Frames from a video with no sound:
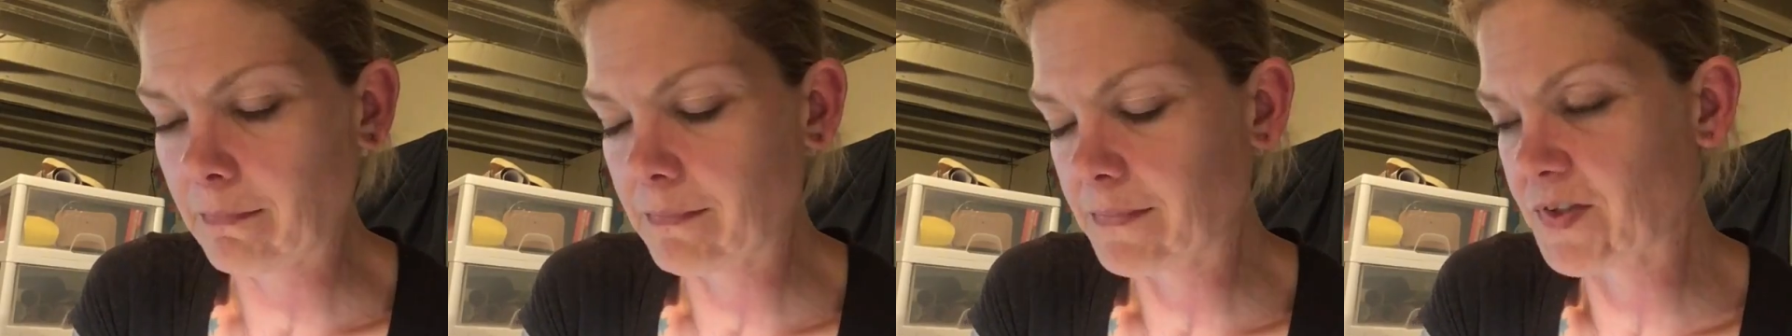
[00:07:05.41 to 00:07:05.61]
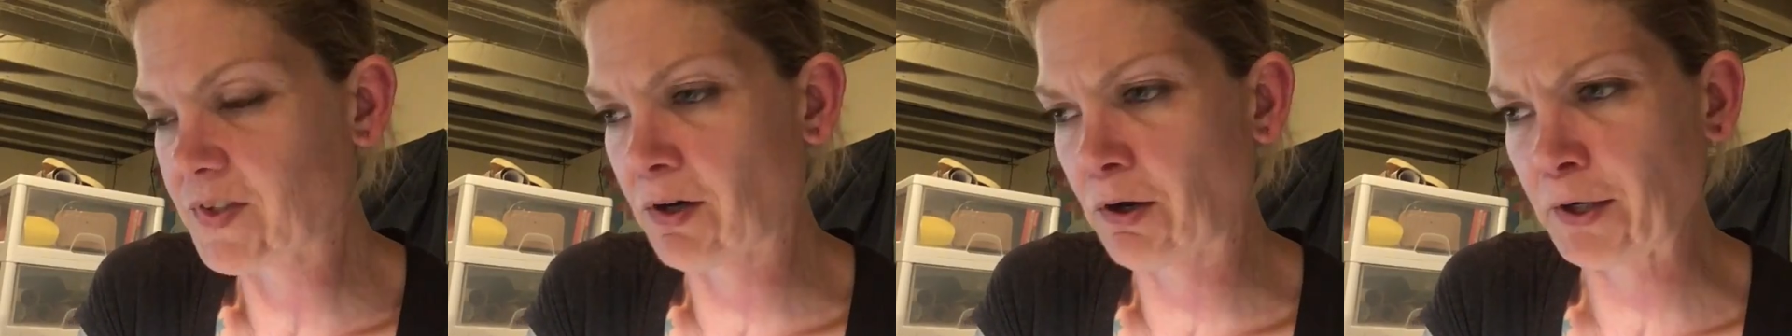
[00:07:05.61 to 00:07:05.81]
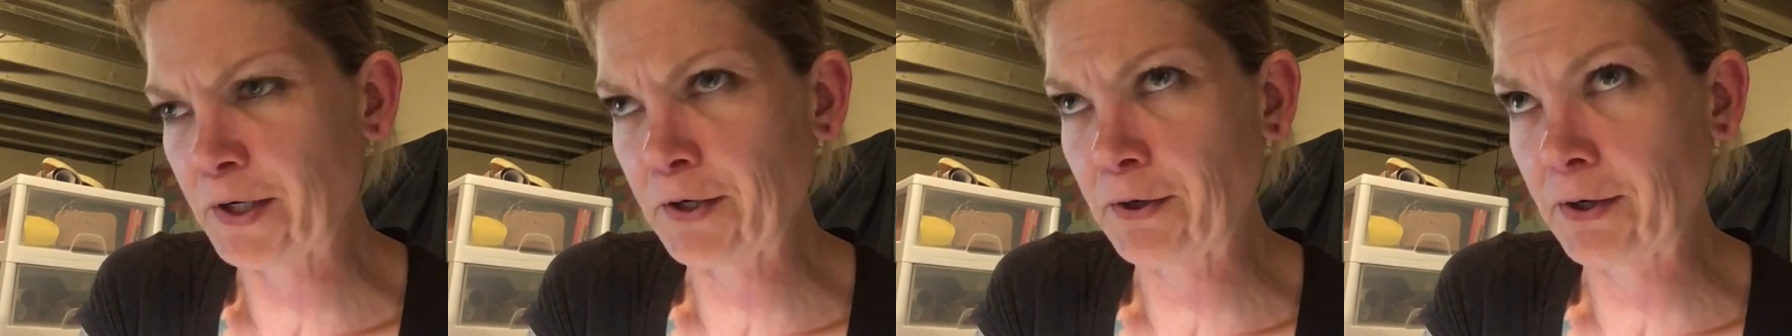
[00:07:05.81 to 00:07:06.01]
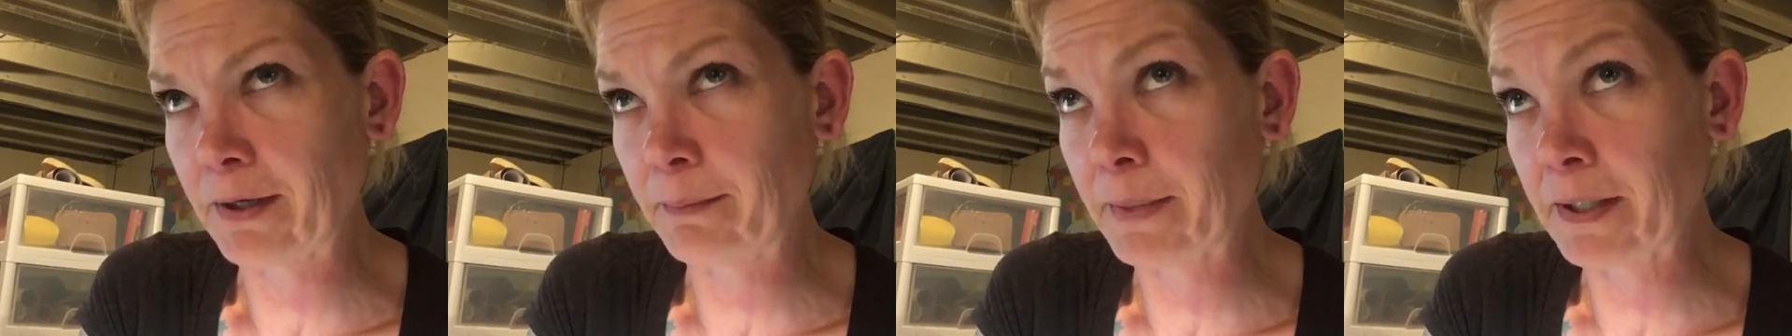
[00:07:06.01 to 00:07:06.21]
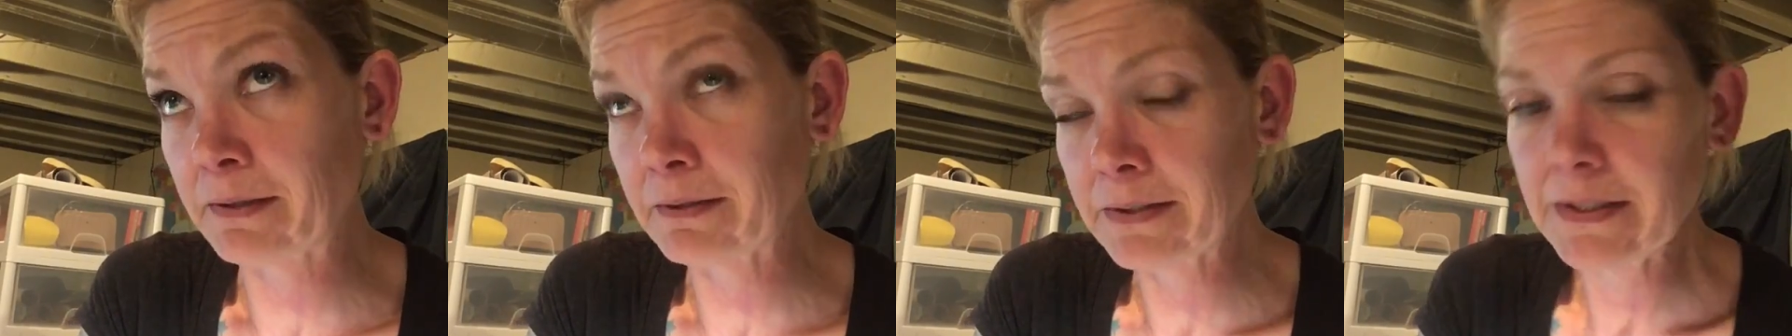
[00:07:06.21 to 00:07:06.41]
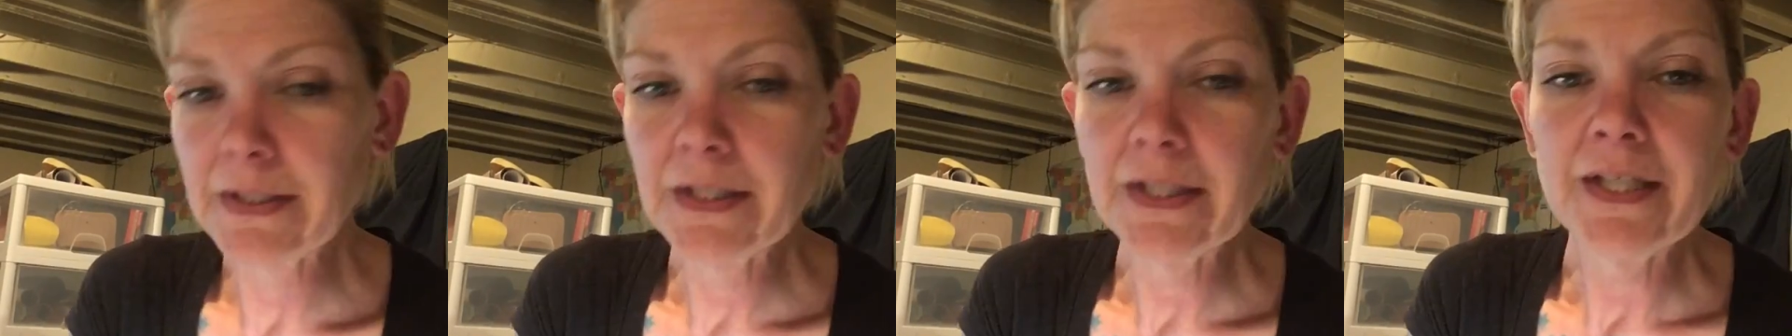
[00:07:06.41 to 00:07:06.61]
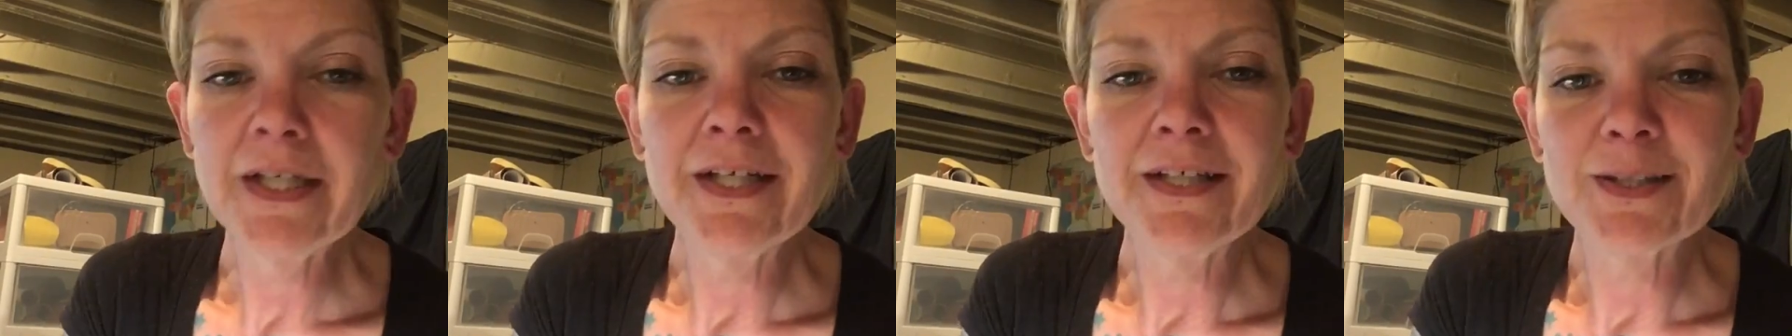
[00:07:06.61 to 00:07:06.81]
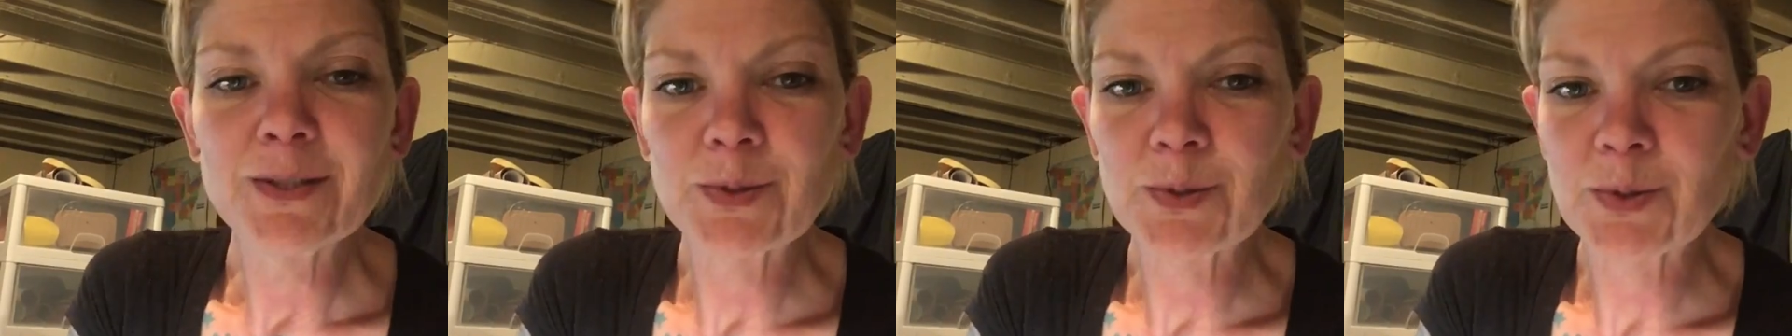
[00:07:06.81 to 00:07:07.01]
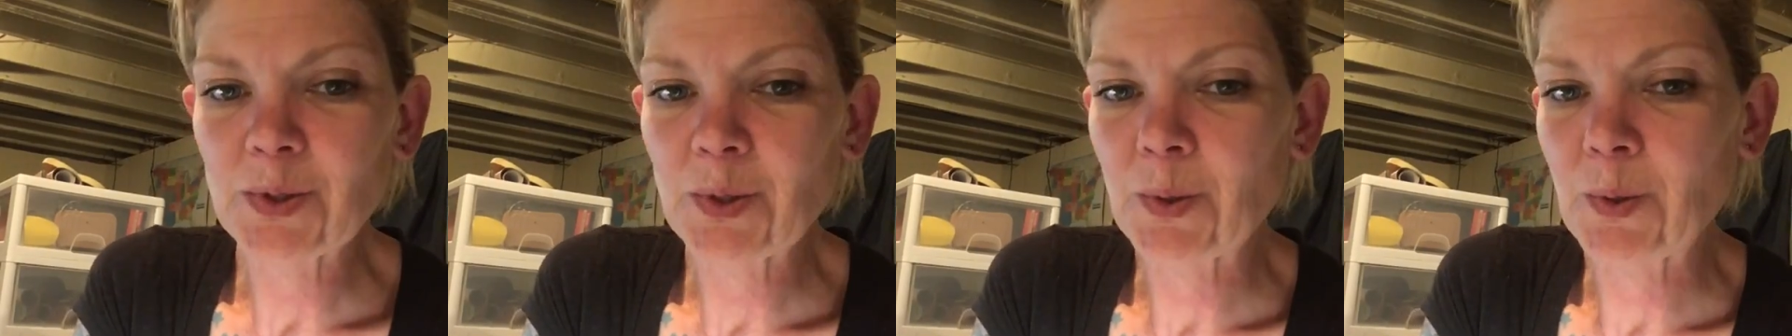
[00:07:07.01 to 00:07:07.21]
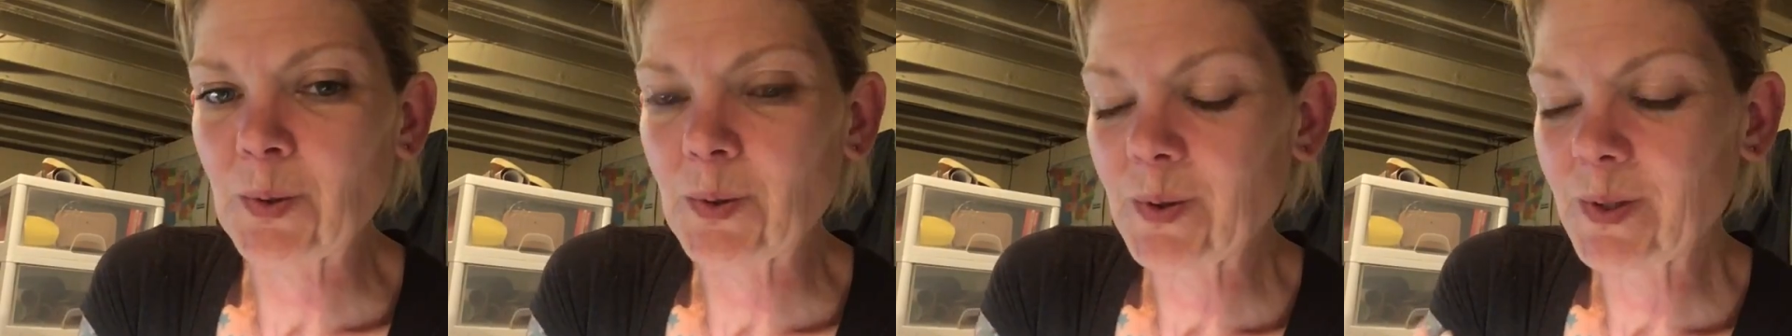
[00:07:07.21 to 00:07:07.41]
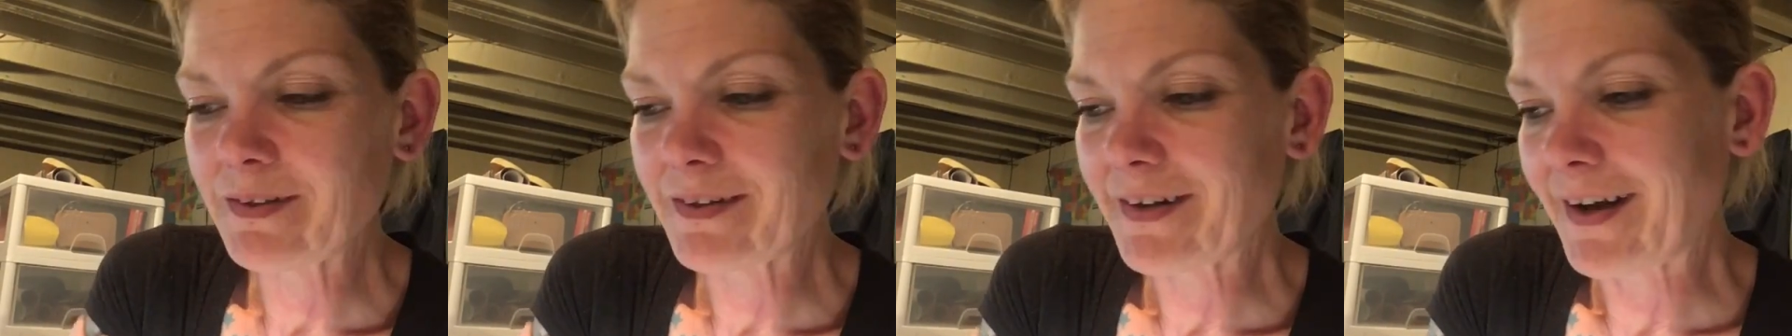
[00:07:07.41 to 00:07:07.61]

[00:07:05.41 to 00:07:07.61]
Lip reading: Sorry, Grandma. So,